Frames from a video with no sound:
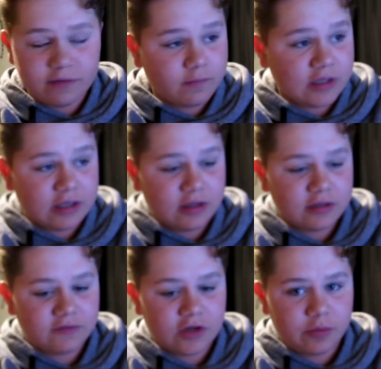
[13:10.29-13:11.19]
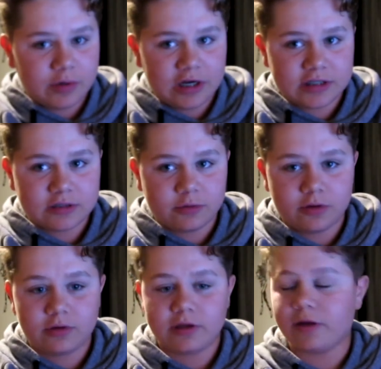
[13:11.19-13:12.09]
making this video
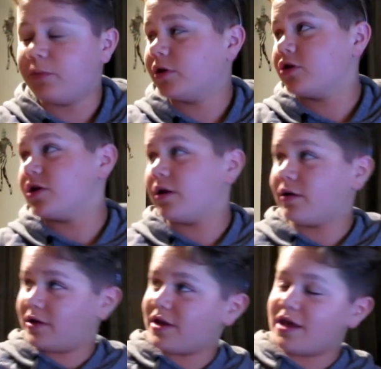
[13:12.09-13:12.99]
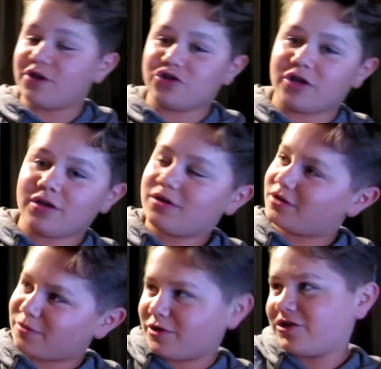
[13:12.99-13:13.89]
possible, and a big shout out to AJ,
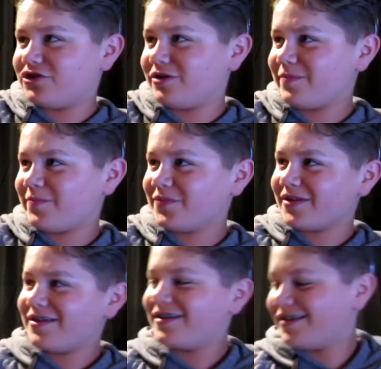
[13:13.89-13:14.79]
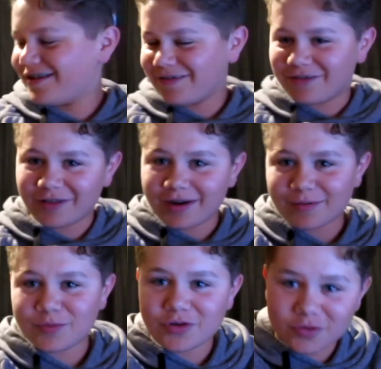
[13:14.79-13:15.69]
or AJ, for
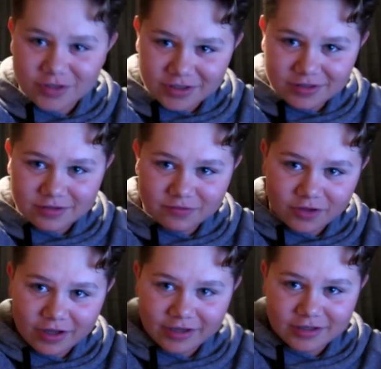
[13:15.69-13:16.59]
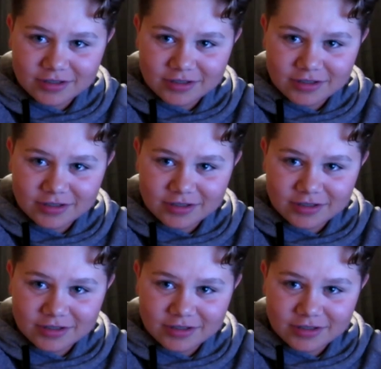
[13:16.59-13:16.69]
letting me use his vlogging